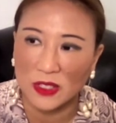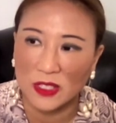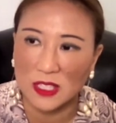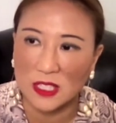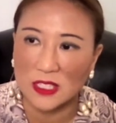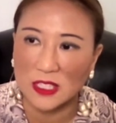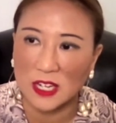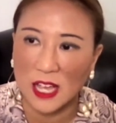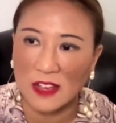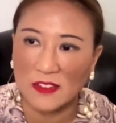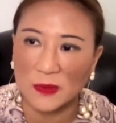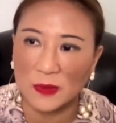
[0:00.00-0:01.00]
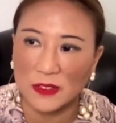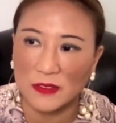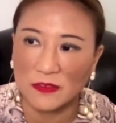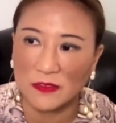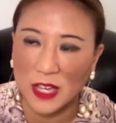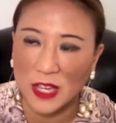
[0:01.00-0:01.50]
is going to have to be
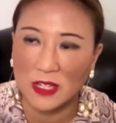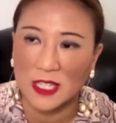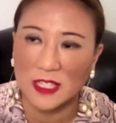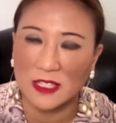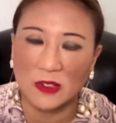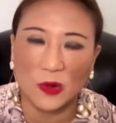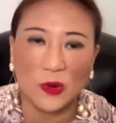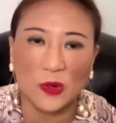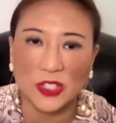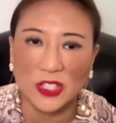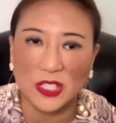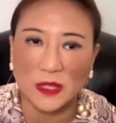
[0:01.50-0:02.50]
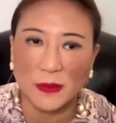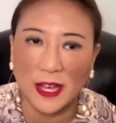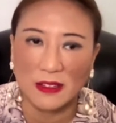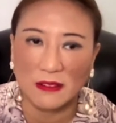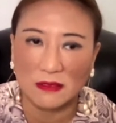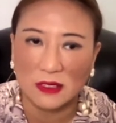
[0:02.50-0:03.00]
very cautious
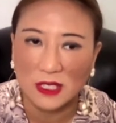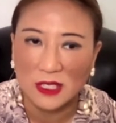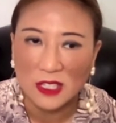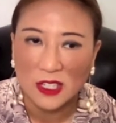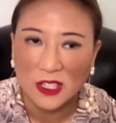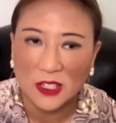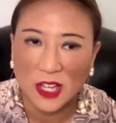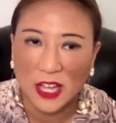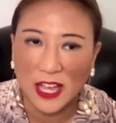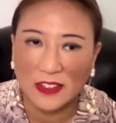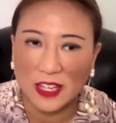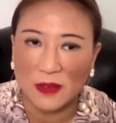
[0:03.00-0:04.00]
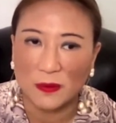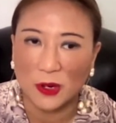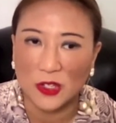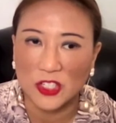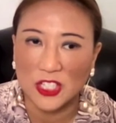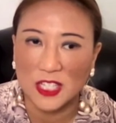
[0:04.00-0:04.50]
about you know how they
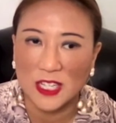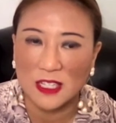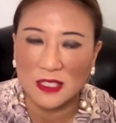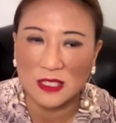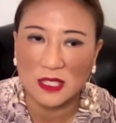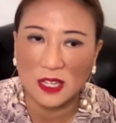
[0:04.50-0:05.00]
approach things.